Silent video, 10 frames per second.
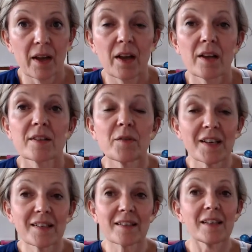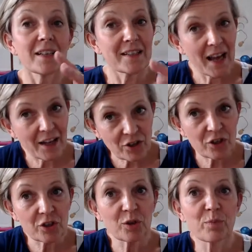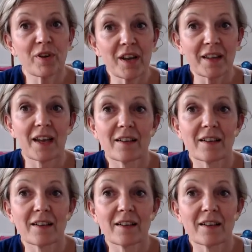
So this is an intentional breathing